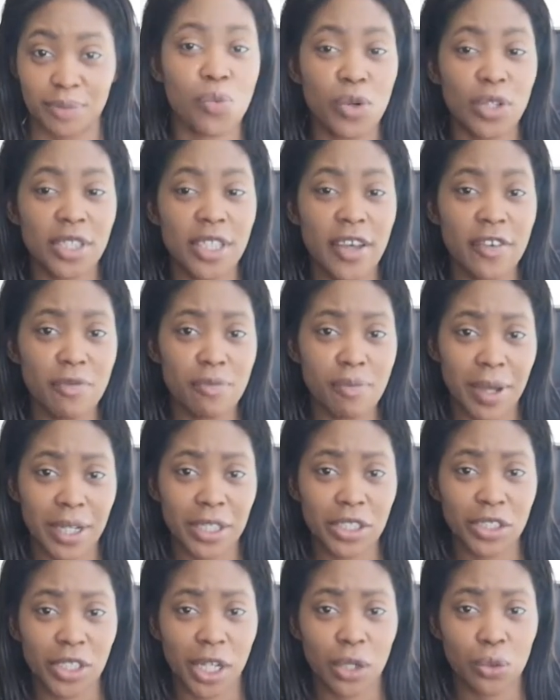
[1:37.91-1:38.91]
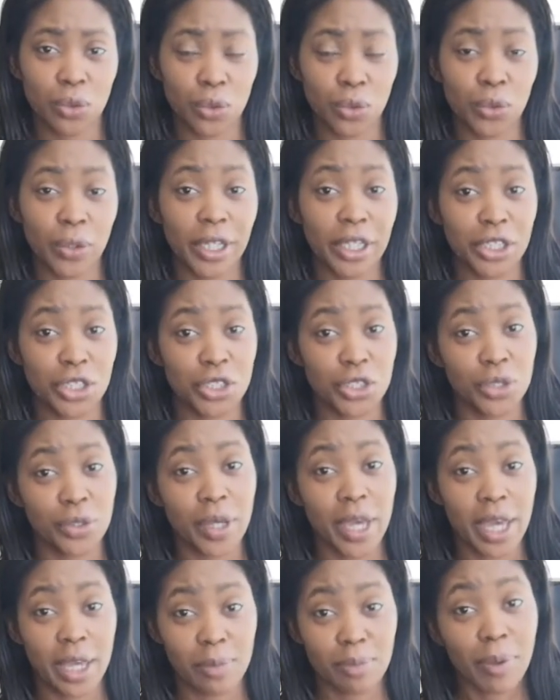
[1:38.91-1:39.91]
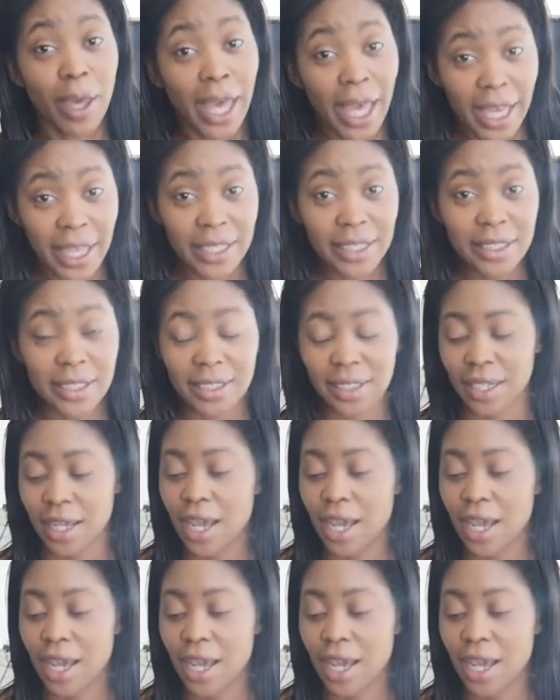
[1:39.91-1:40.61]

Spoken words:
Once I've mashed that all into a paste,